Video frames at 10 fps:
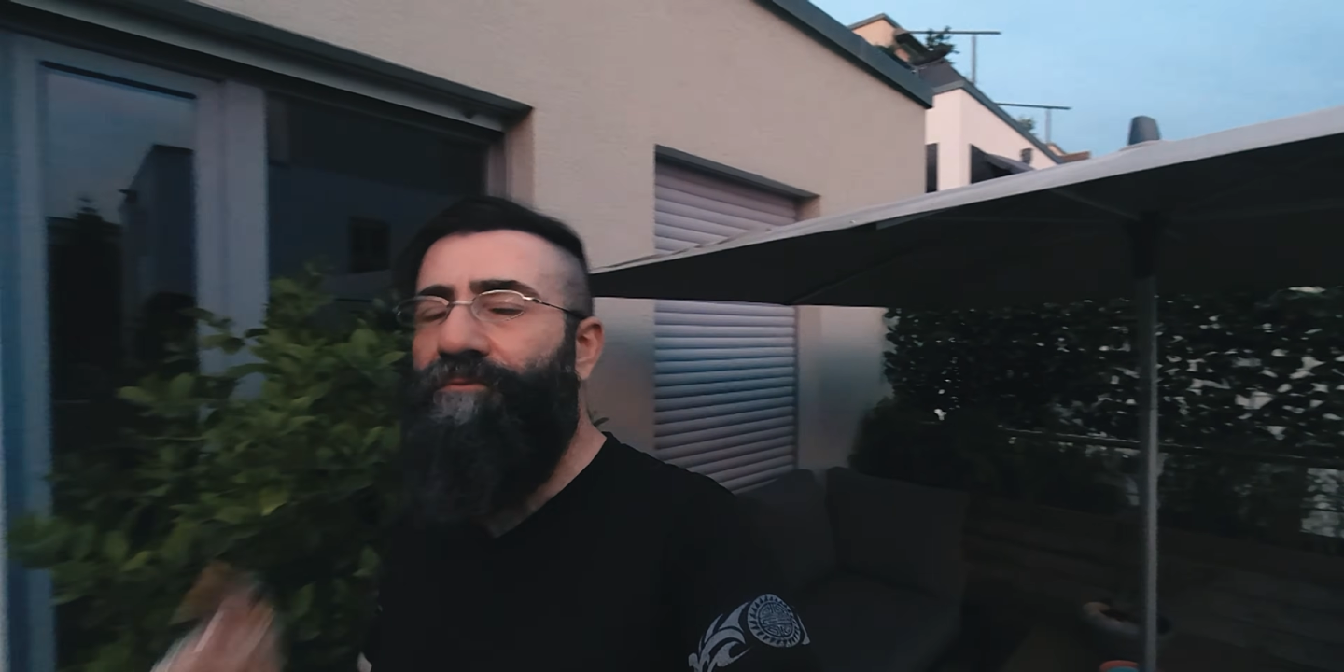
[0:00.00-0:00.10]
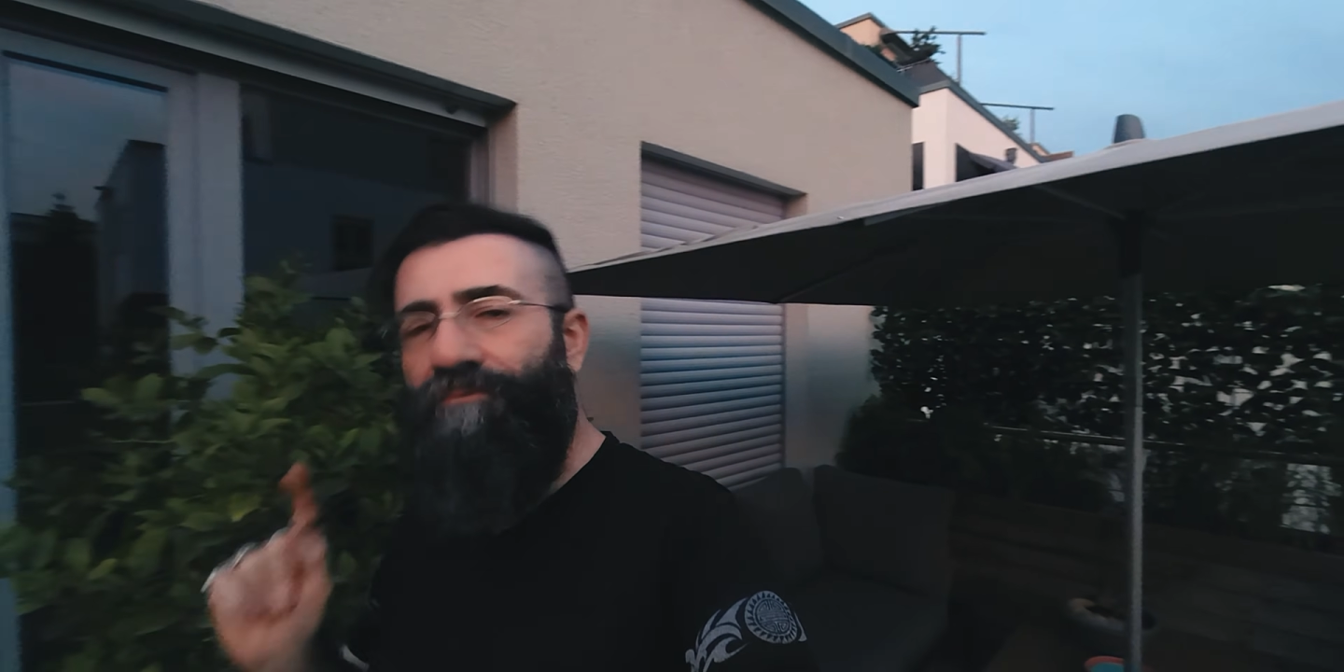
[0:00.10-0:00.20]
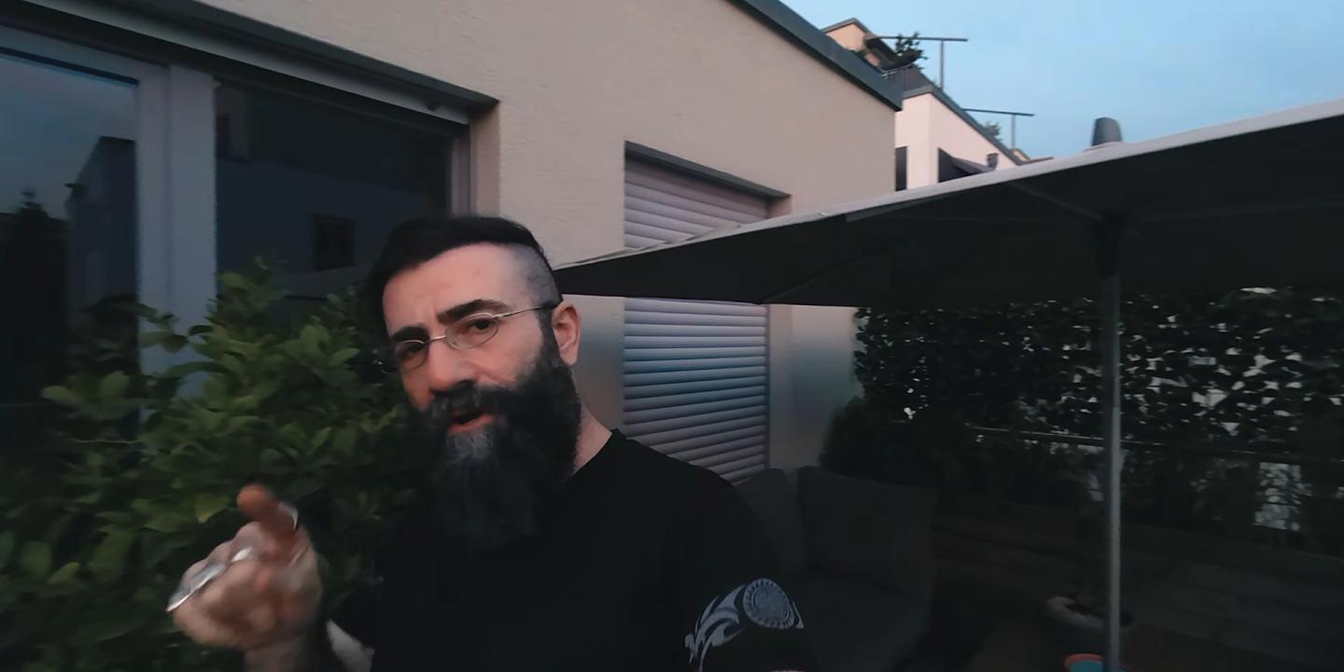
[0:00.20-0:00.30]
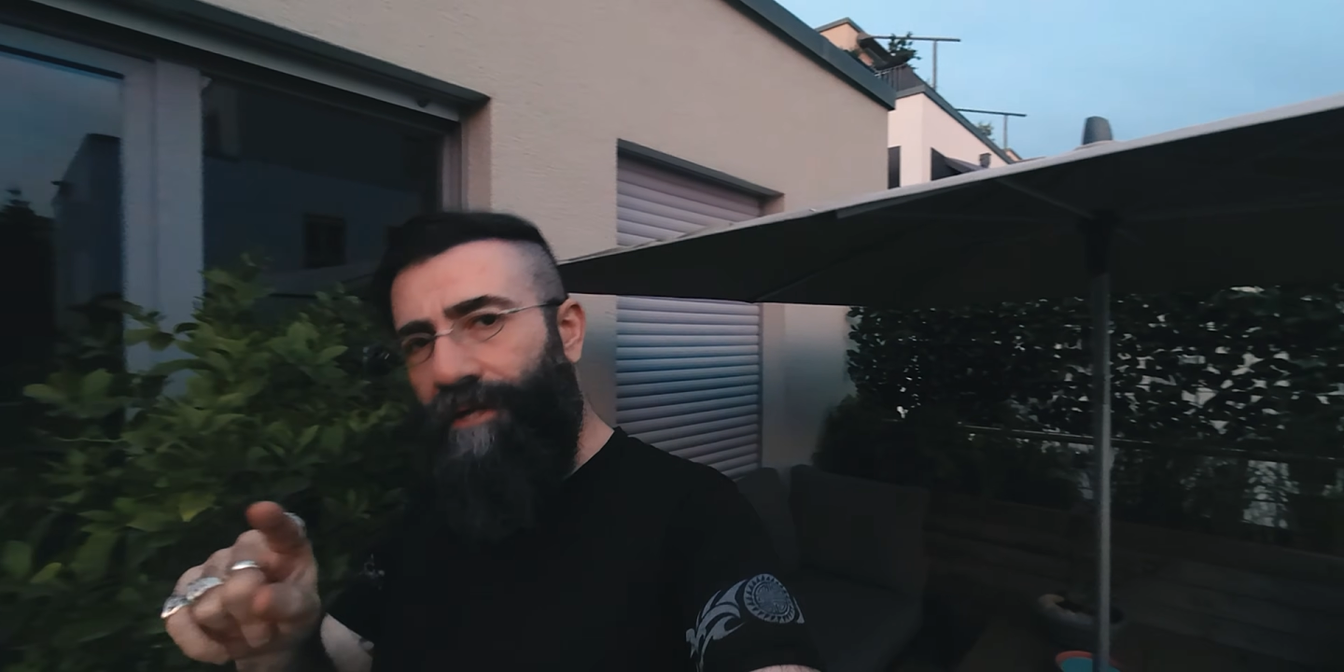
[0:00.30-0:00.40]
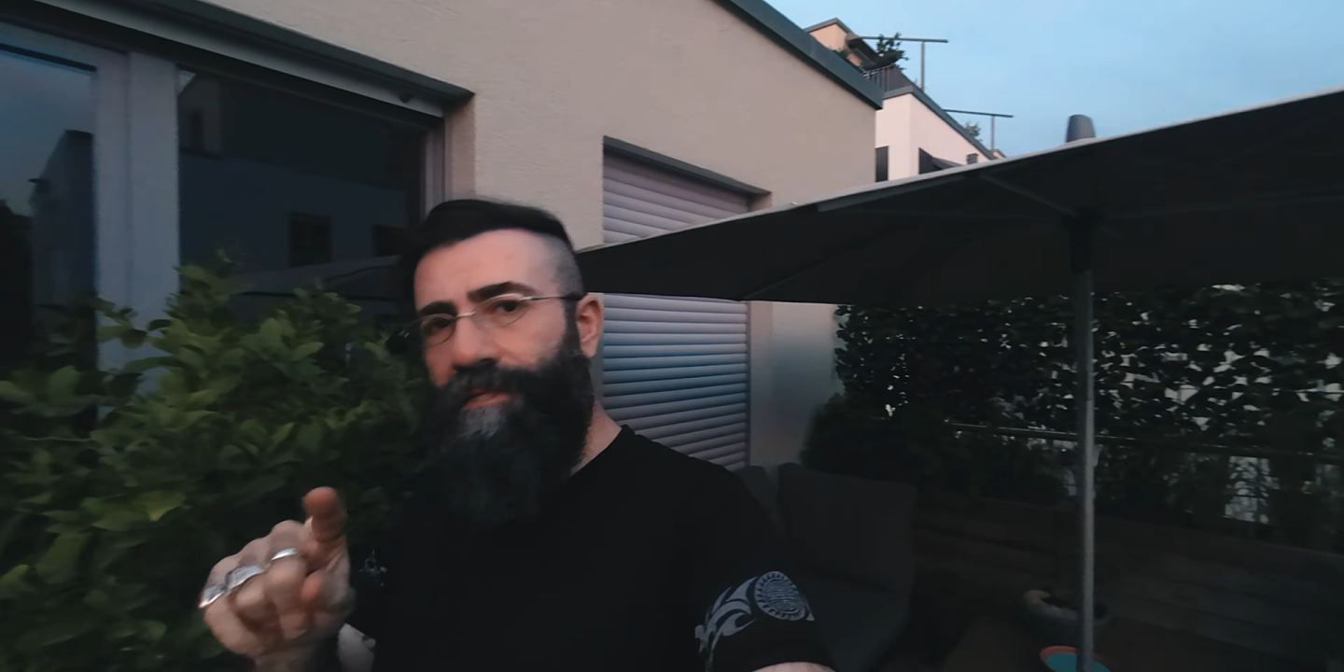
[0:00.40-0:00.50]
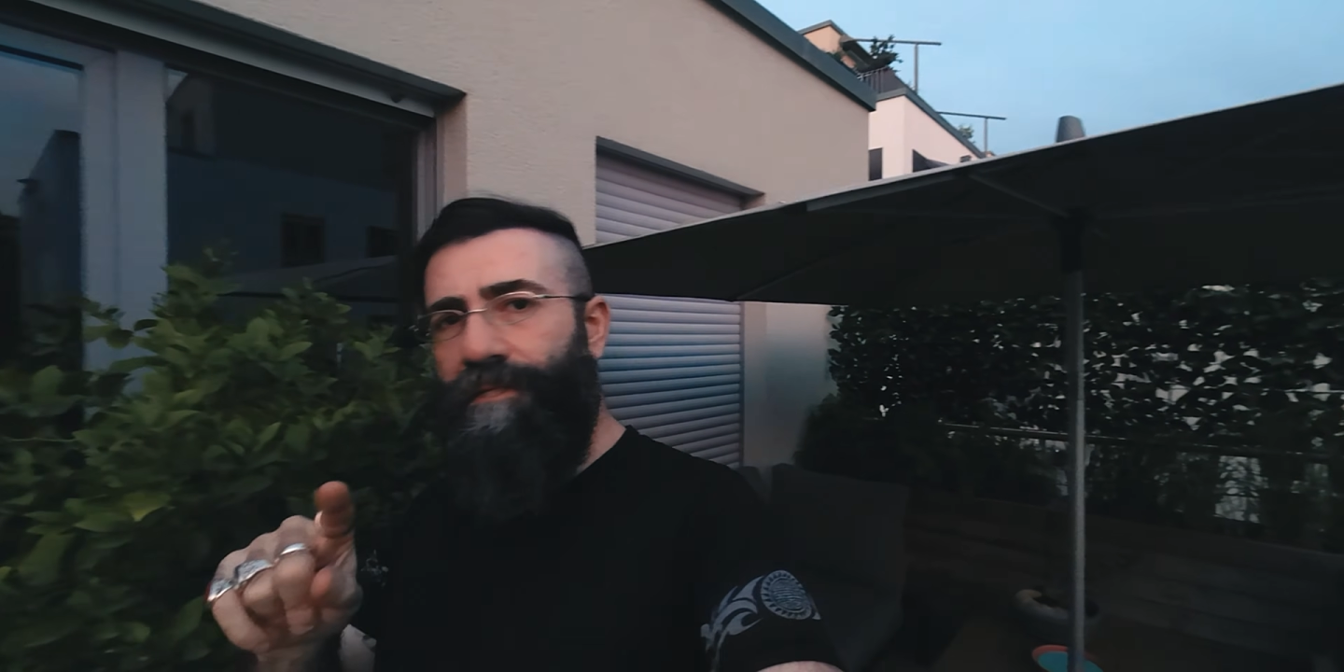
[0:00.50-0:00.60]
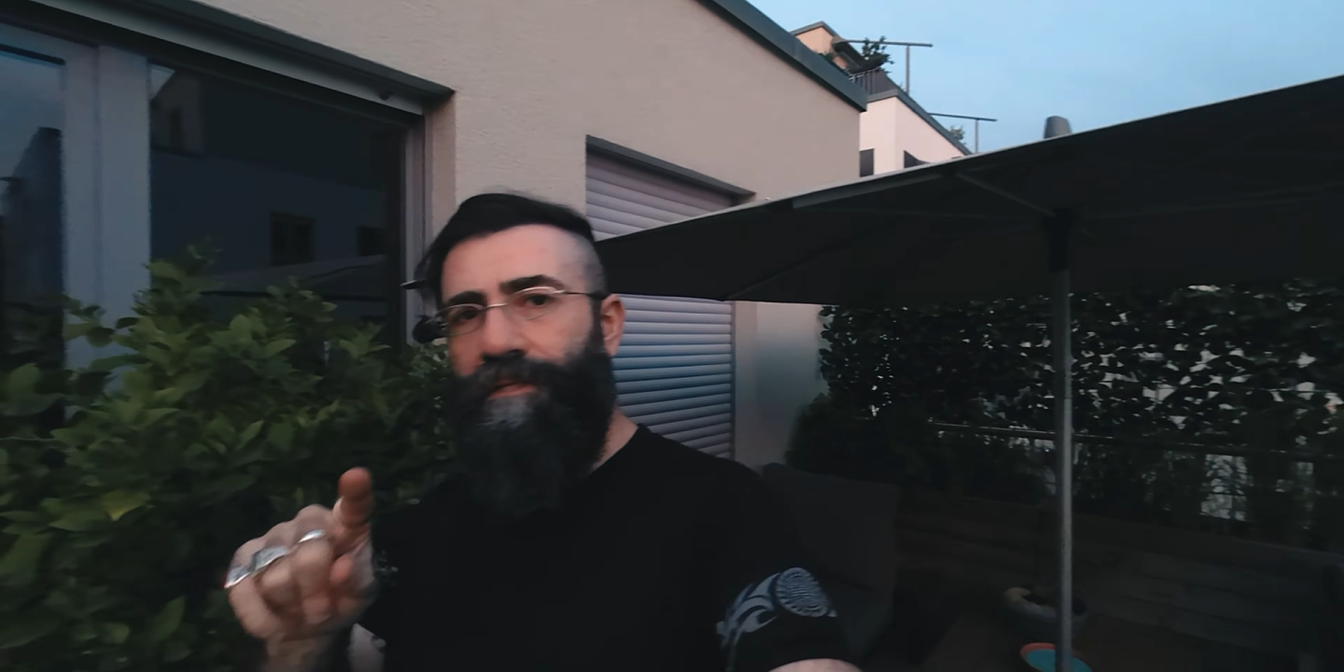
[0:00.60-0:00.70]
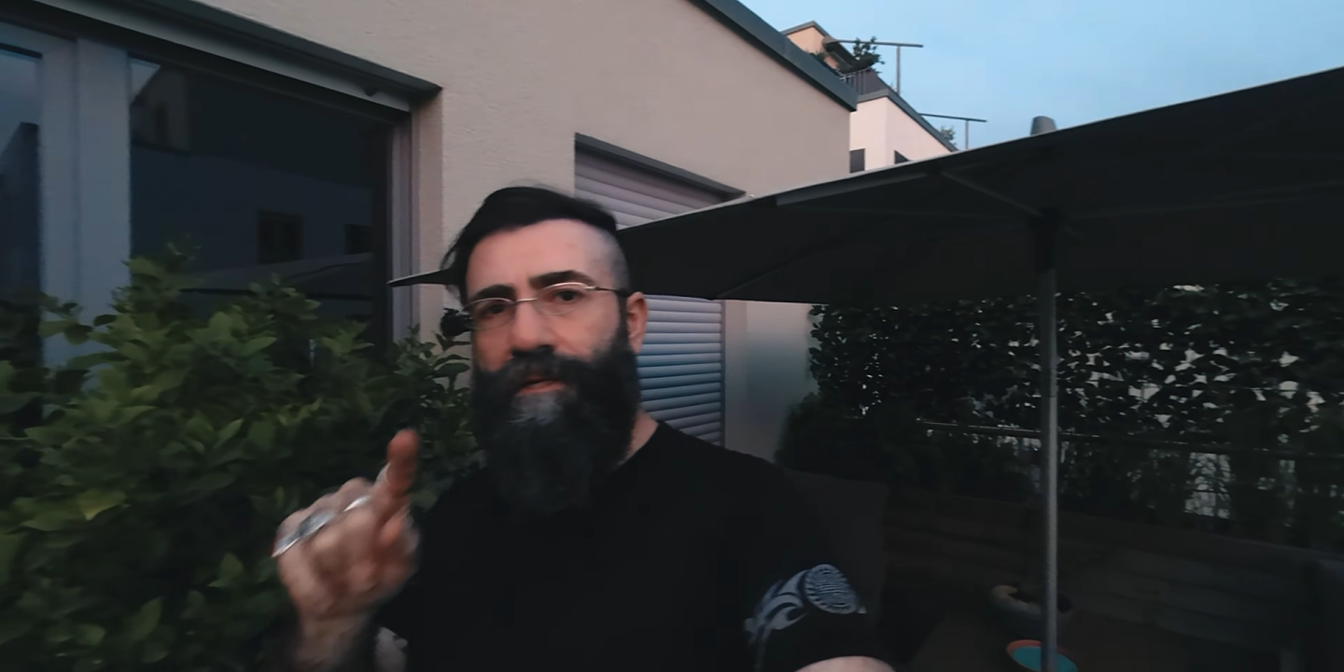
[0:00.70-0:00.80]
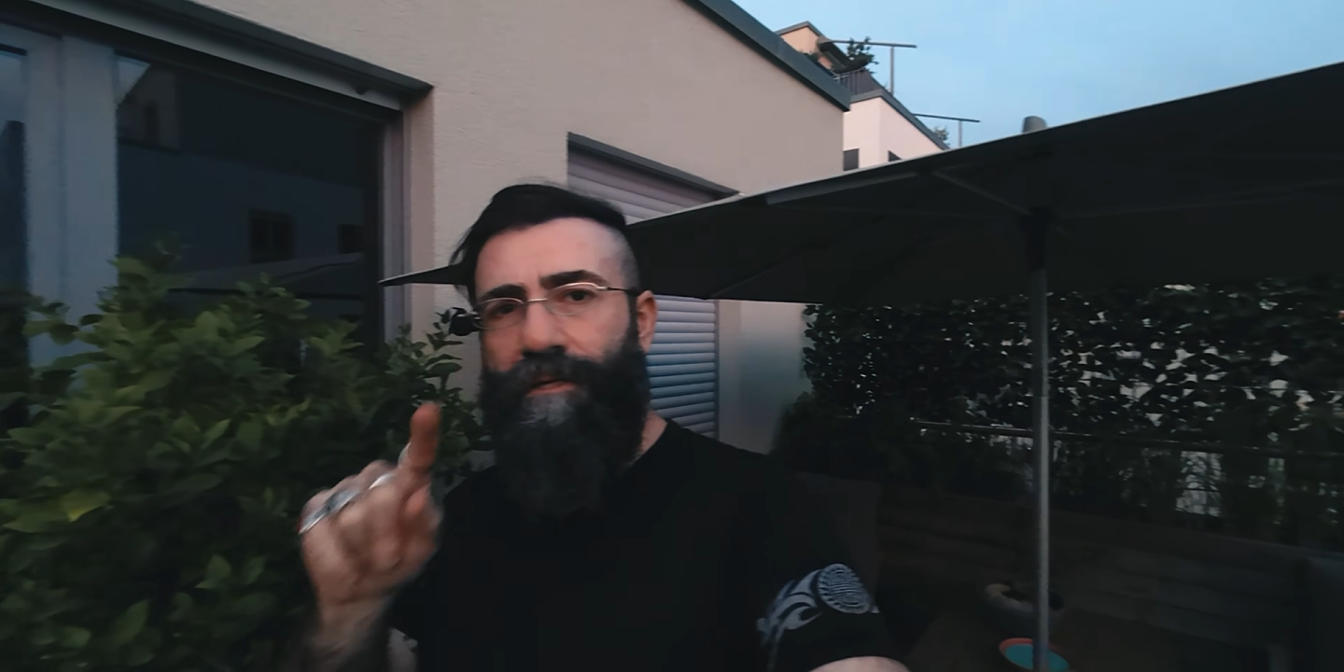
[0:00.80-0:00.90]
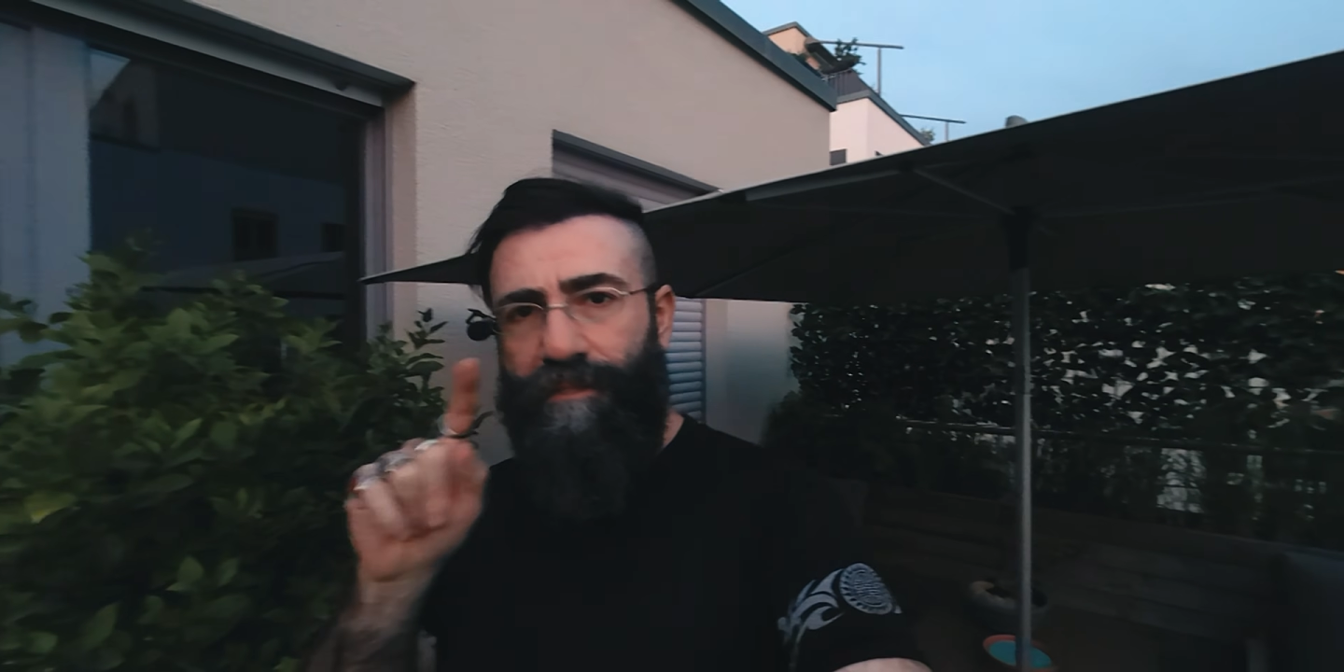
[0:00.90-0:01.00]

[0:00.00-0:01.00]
first